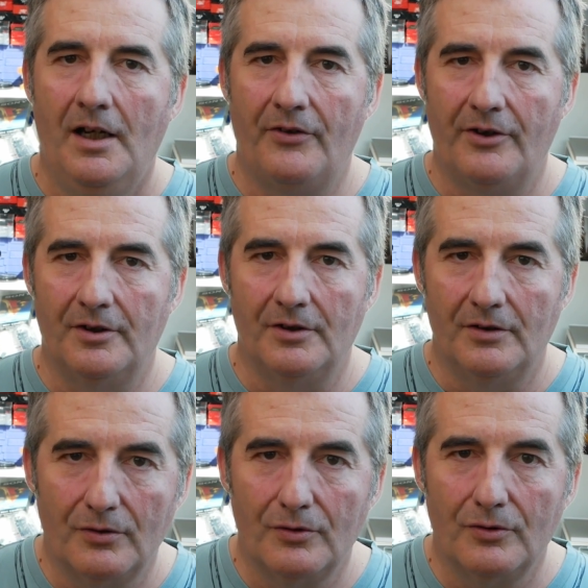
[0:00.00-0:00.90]
The
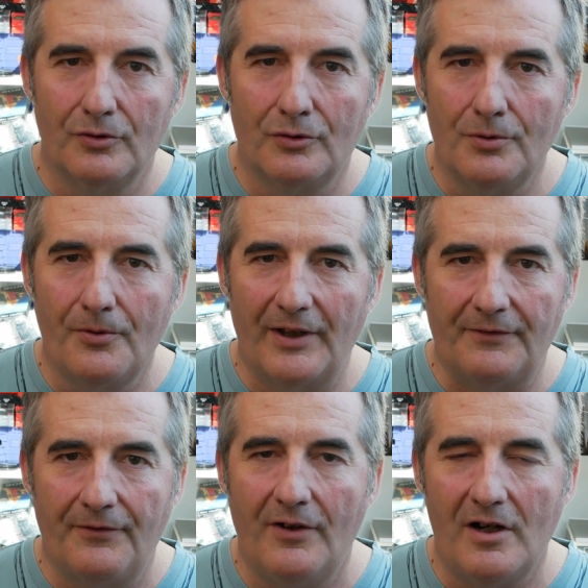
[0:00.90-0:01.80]
goo that
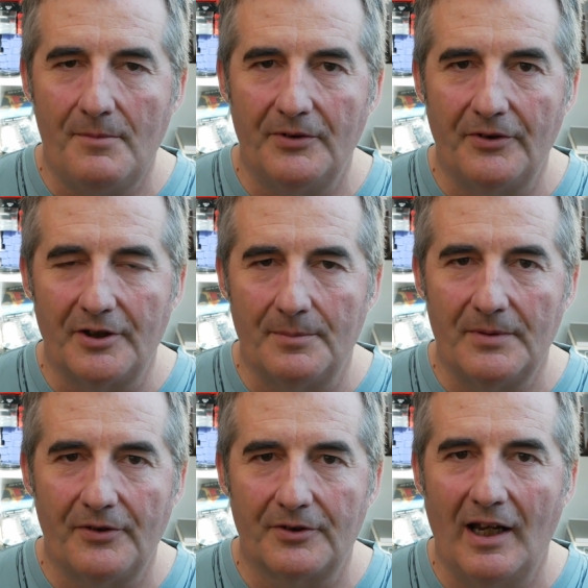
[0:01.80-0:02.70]
forms on the top
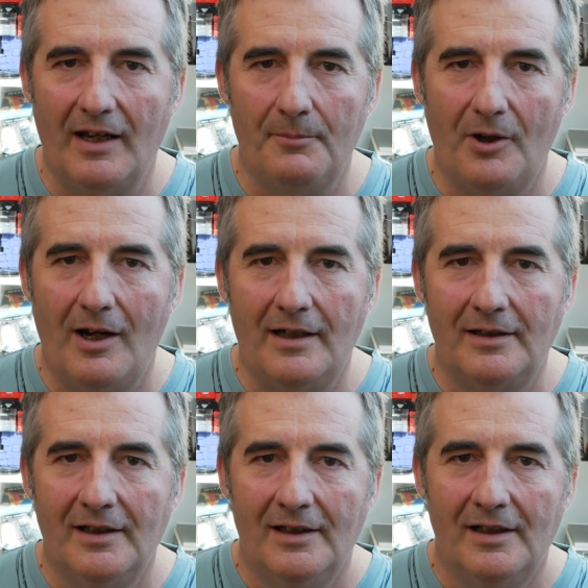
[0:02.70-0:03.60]
of the camera,
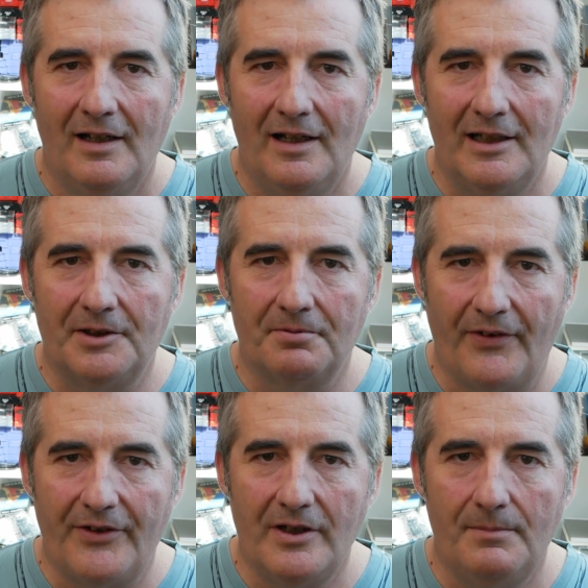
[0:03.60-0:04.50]
it will
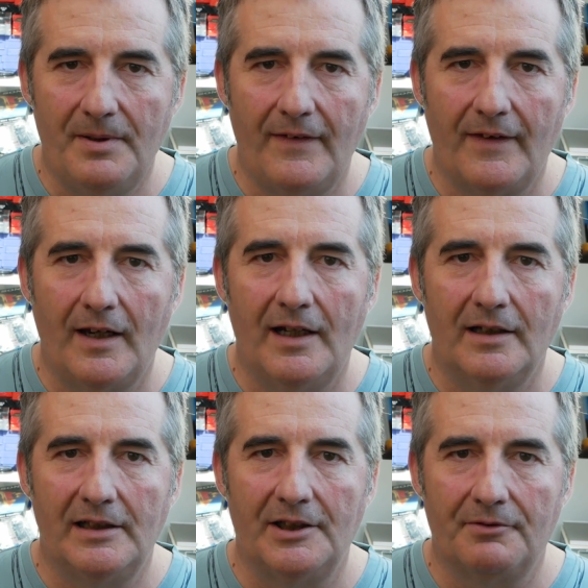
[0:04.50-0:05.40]
still be there,
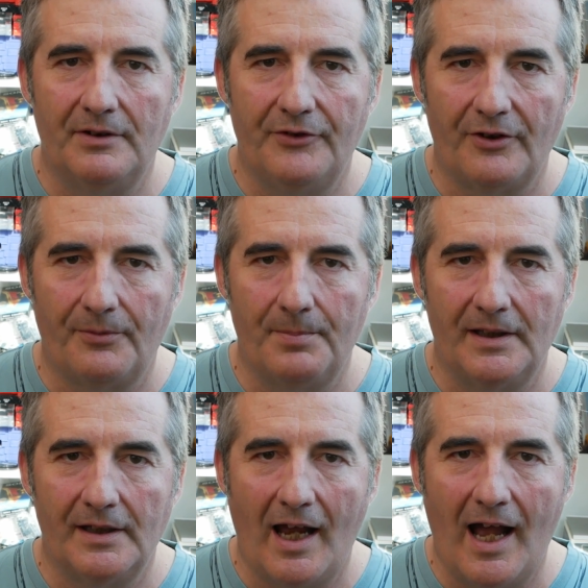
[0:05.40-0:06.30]
it will just
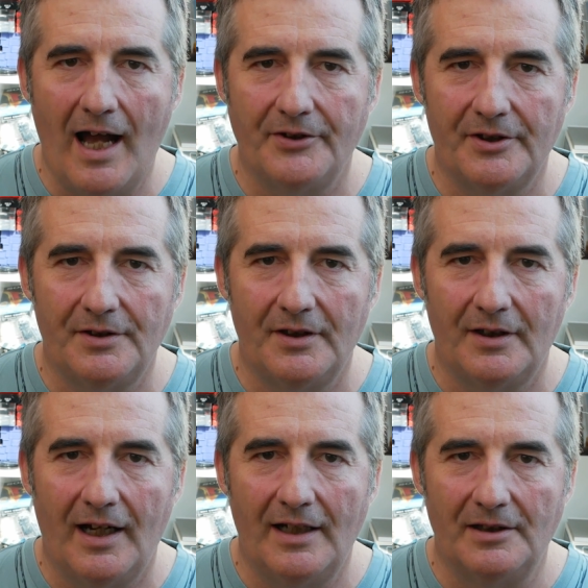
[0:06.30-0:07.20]
be hardened
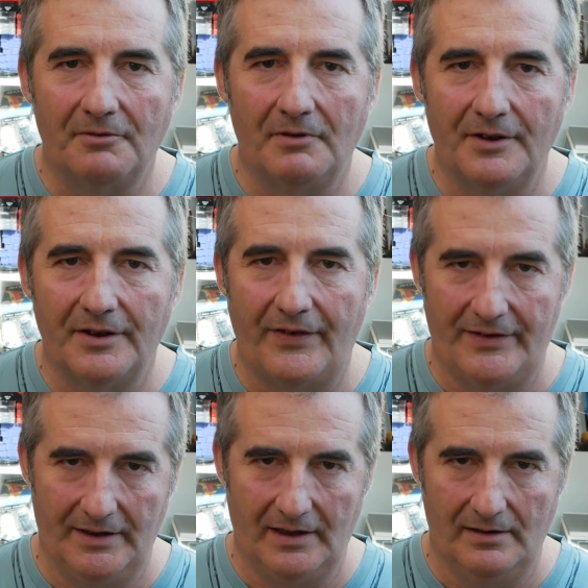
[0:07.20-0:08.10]
and it will not
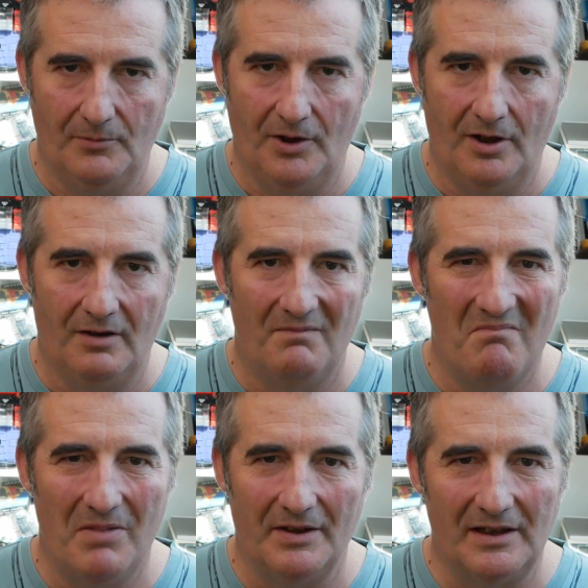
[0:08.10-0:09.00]
stick anymore,
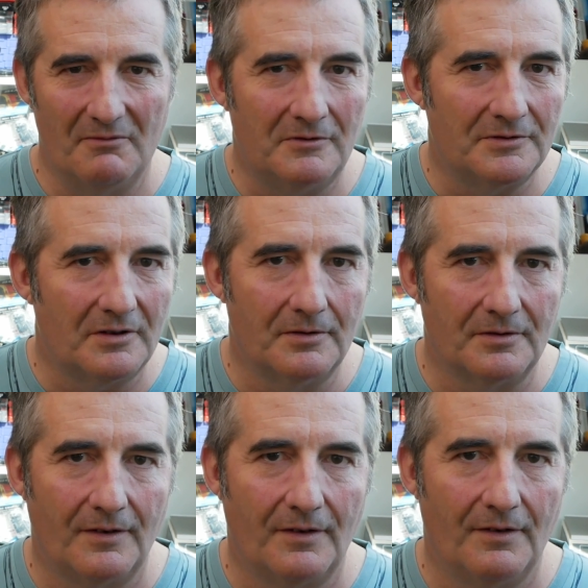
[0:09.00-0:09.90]
but it won't
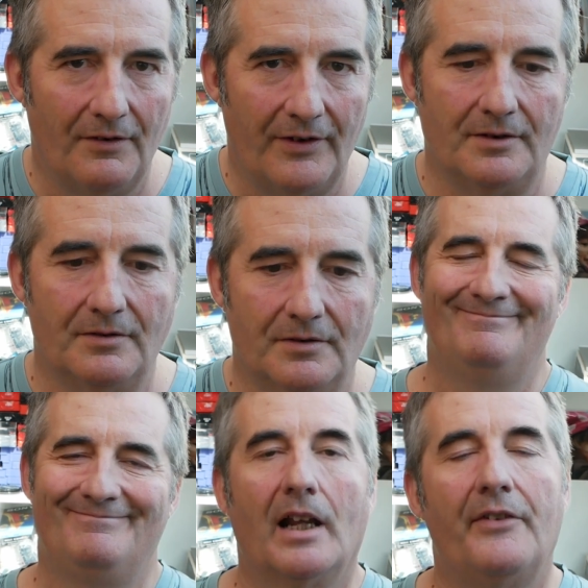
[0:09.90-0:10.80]
look that good.
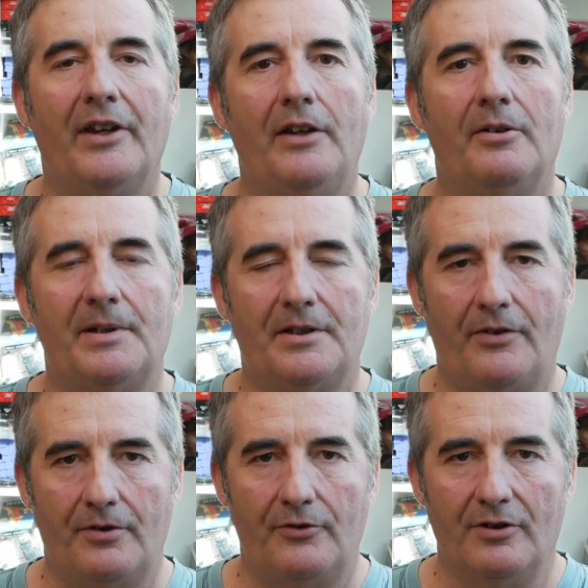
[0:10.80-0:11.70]
There is a better
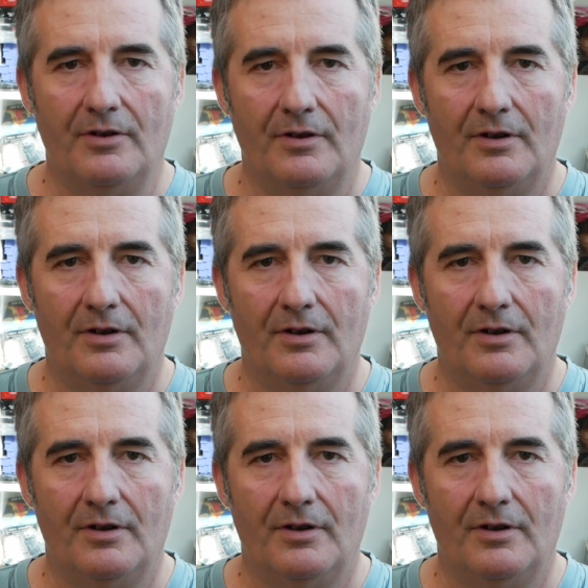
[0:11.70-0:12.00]
solution.